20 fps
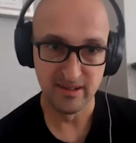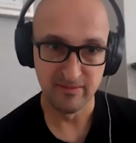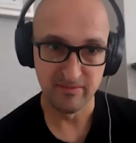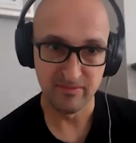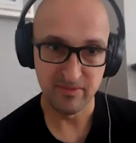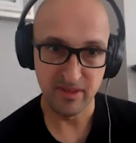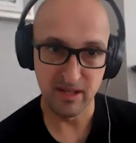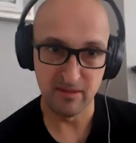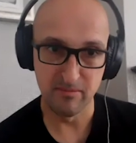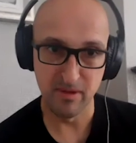
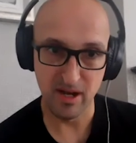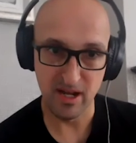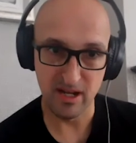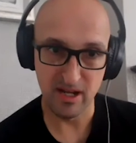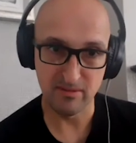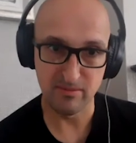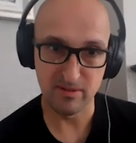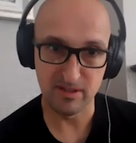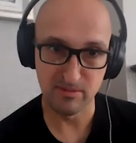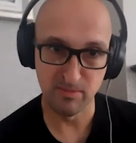in
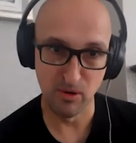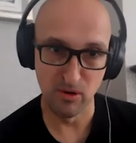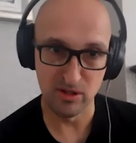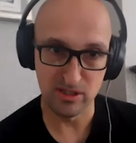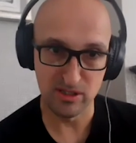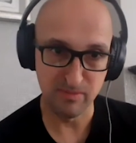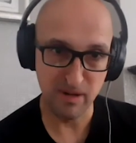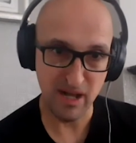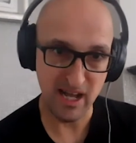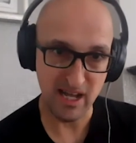my
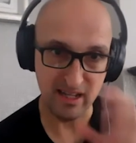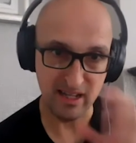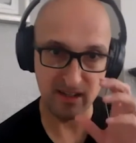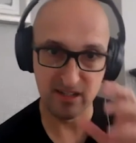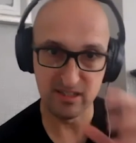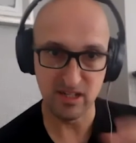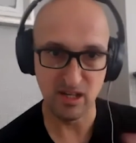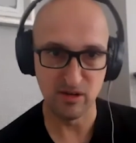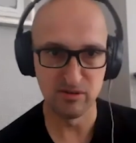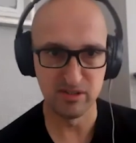sports bag
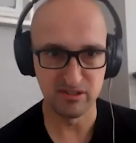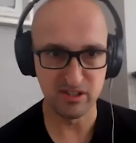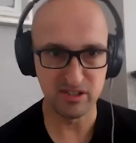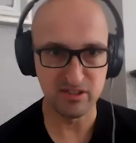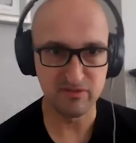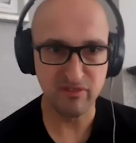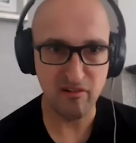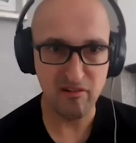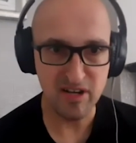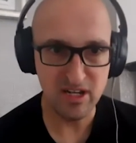because I was
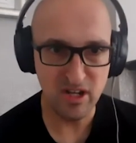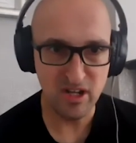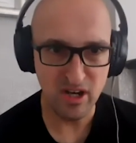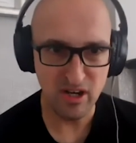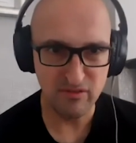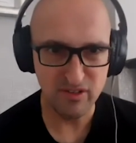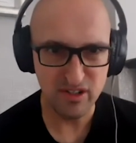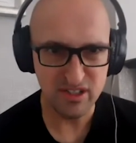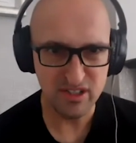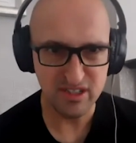just very
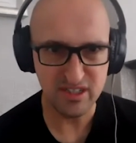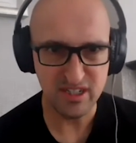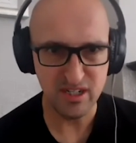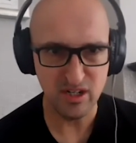nervous.